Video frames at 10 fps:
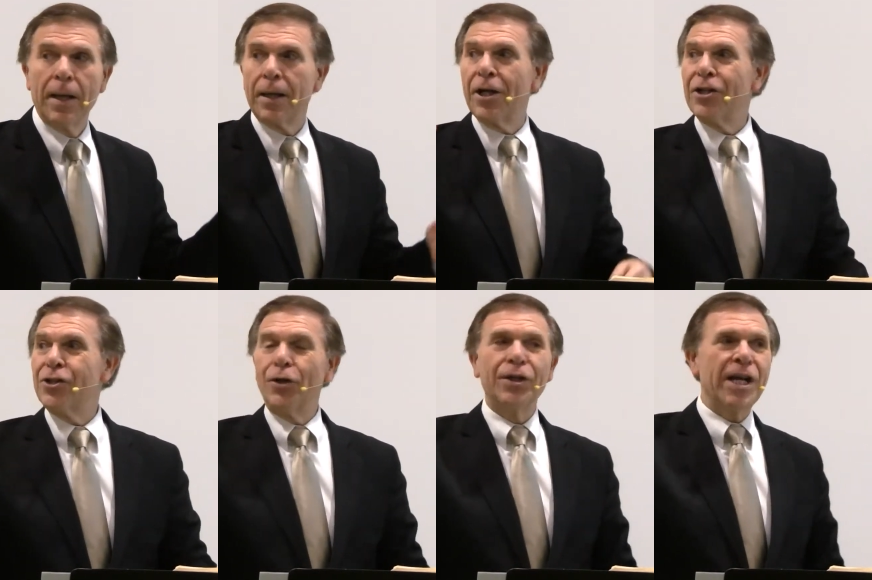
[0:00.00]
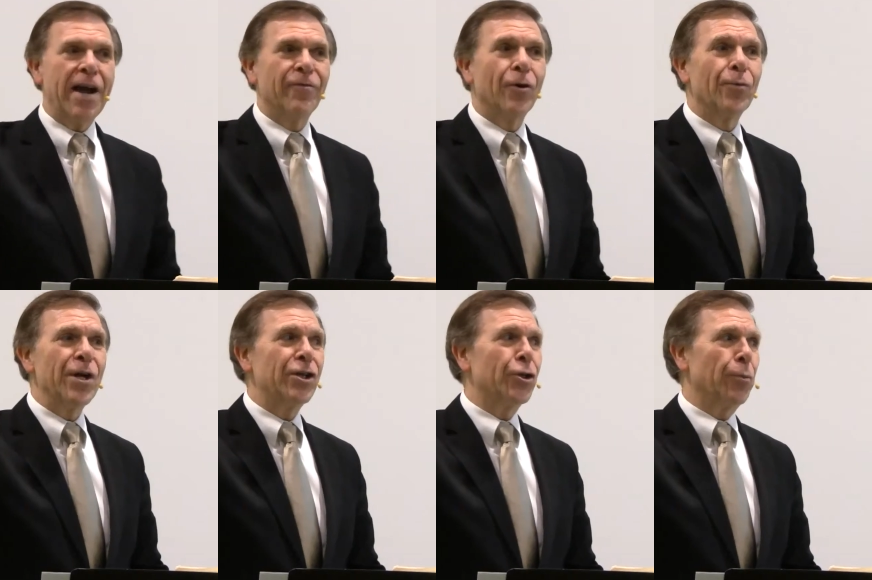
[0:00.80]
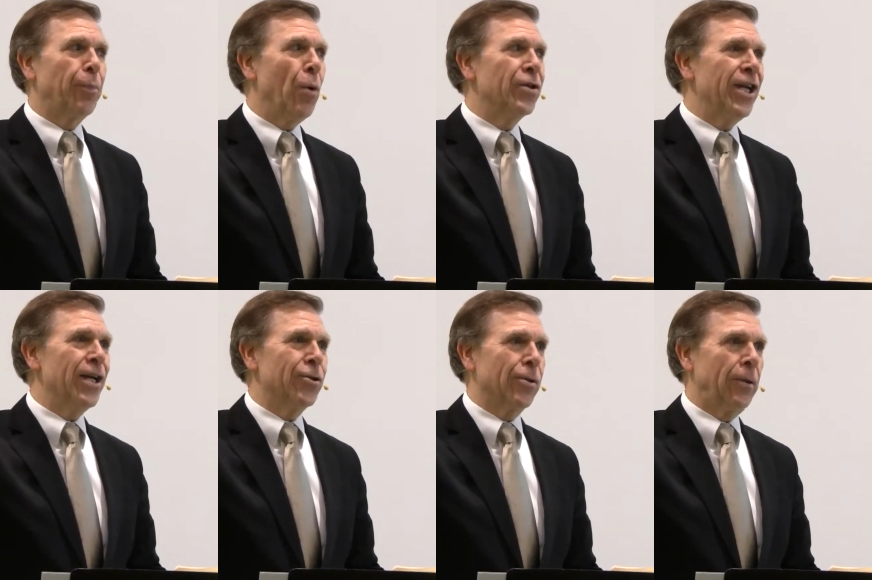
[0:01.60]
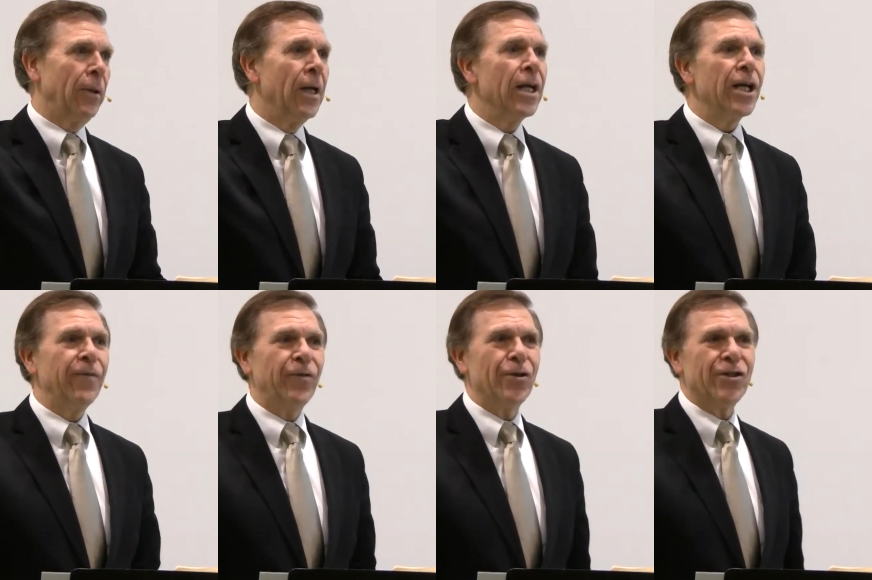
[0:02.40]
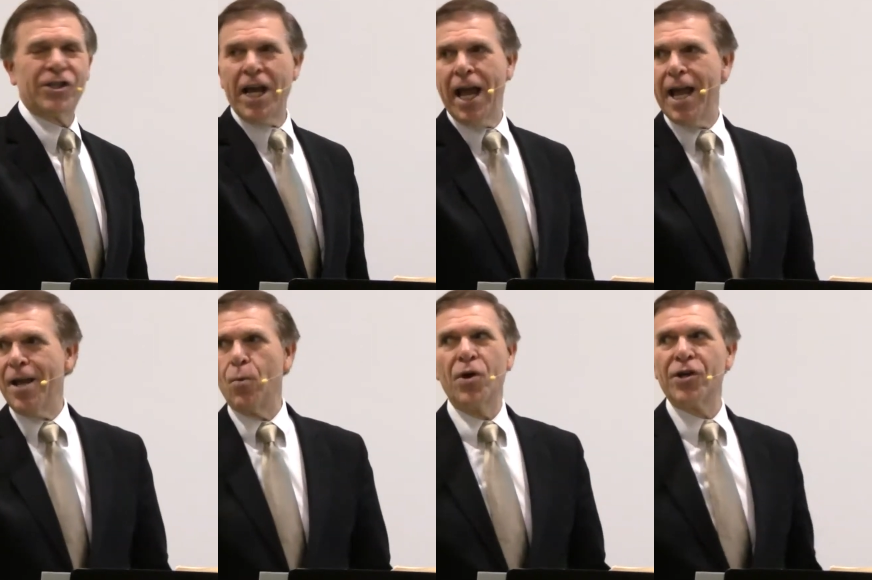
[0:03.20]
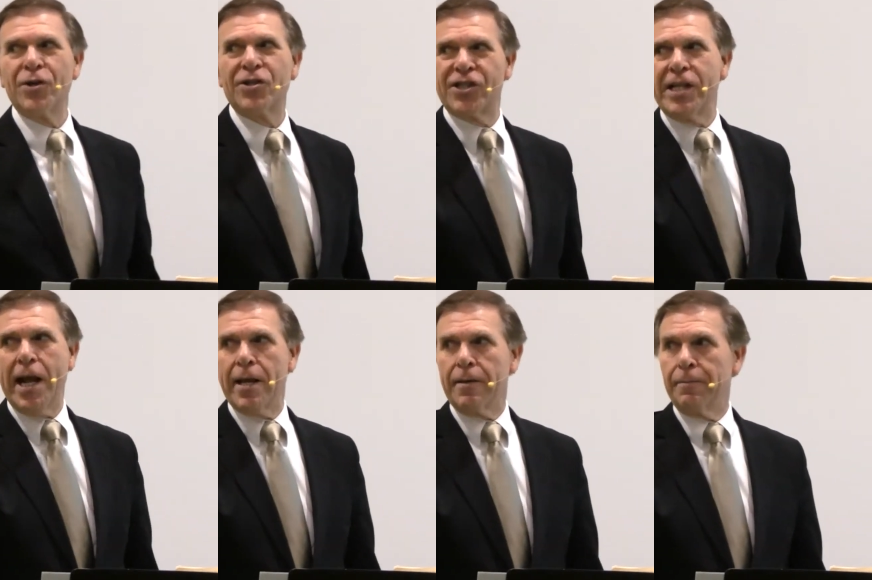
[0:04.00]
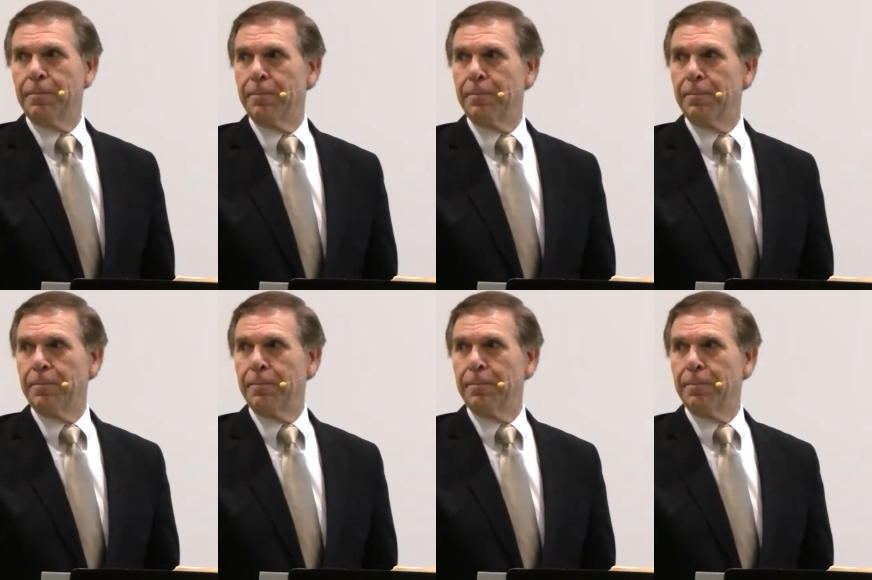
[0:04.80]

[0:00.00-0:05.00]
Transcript: Because you'll never reach your potential if you stay where you're staying.